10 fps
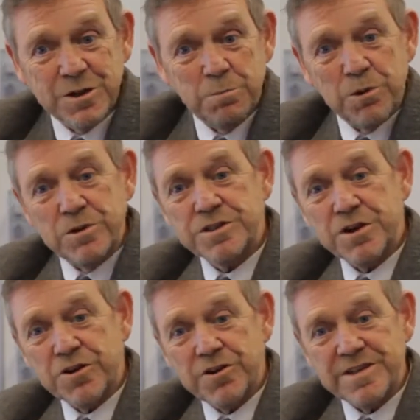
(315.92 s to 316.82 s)
Blue
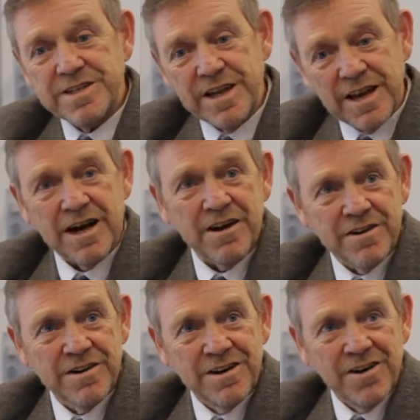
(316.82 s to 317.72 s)
Security now,
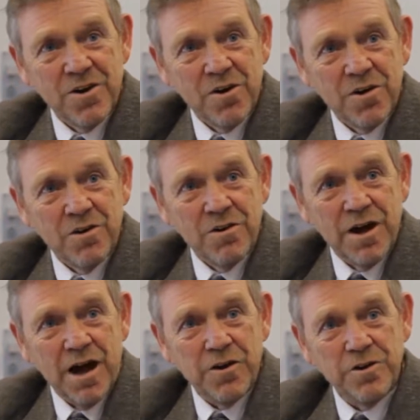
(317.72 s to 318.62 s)

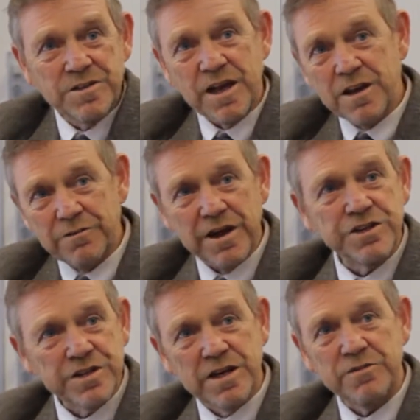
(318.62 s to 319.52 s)
using
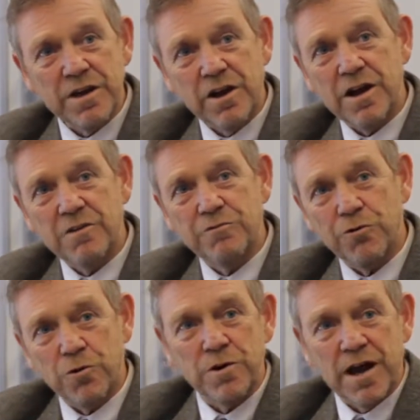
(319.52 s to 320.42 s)
innovation and everything going
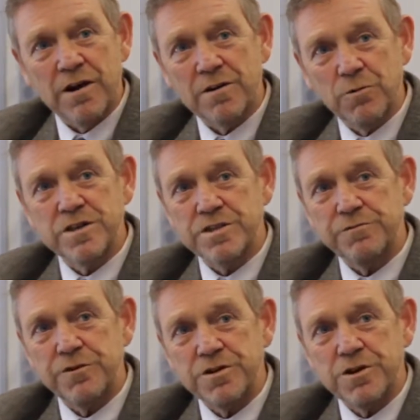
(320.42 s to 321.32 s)
forward, what is the
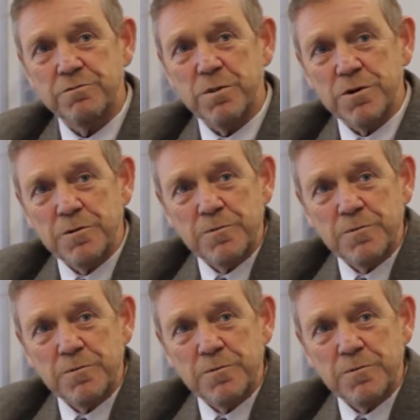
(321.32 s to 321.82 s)
future of Blue?